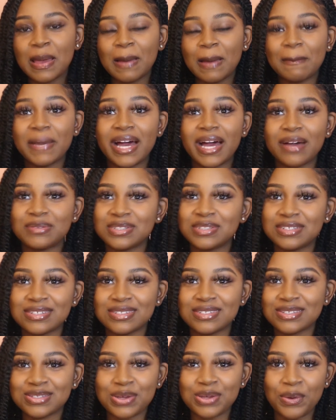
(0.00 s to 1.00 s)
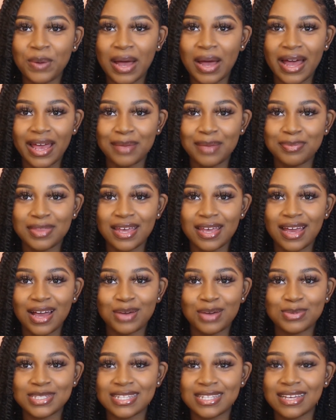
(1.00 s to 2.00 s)
but I was just so hyped that I
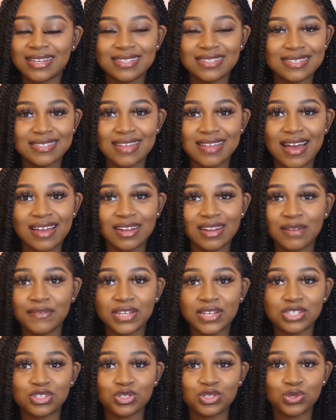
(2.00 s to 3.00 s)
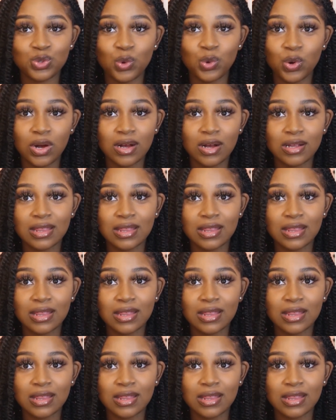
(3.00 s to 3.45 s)
was inside of a store.